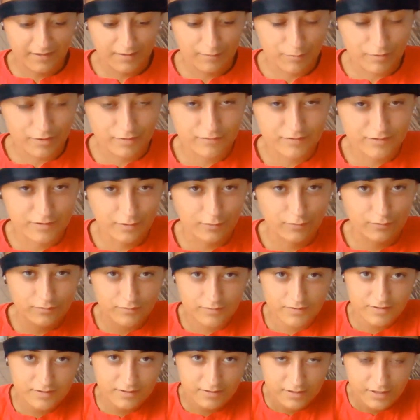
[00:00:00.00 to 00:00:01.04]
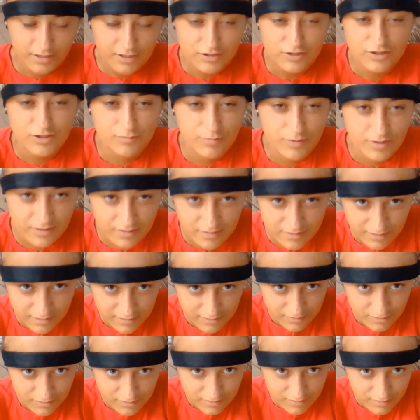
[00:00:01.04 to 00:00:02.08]
a bit of results. Just because
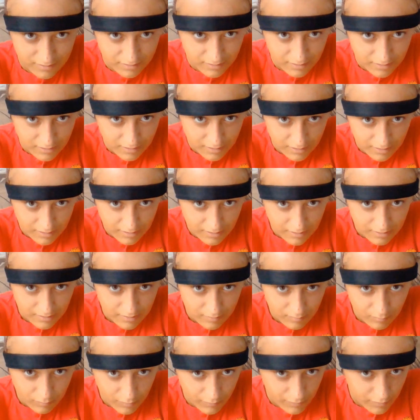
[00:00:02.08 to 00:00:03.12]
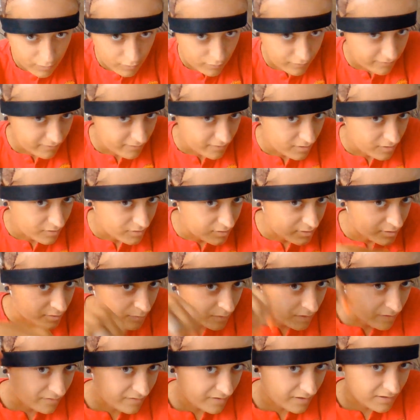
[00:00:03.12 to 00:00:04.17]
that's just where my confidence has
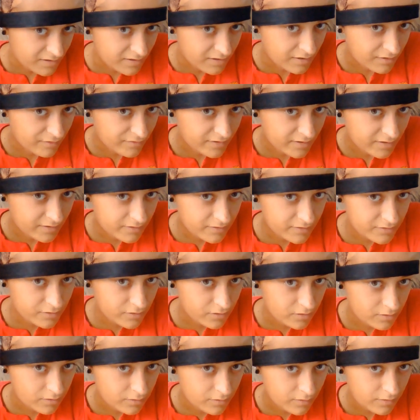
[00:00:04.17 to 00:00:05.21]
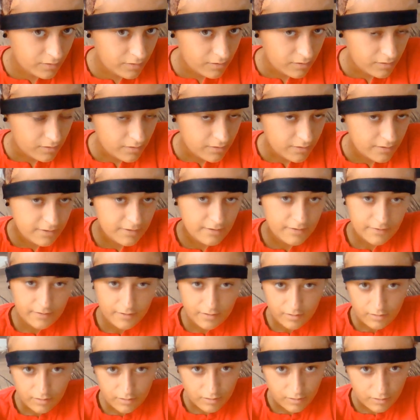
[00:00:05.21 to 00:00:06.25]
been affected, I think. So
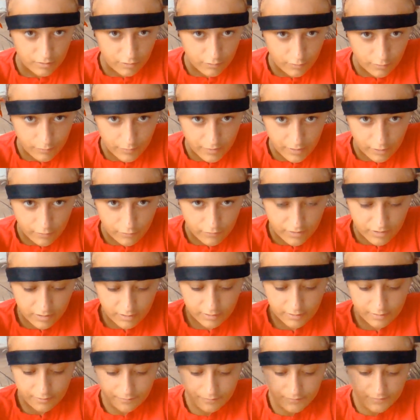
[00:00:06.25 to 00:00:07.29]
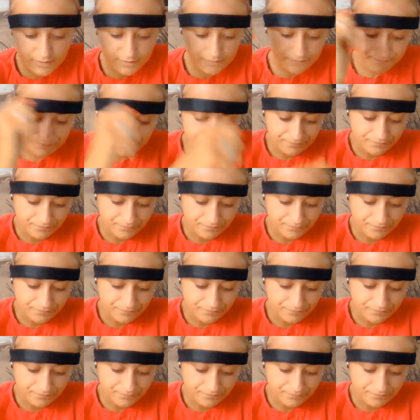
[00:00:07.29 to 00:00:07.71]
I'll do it on my own terms.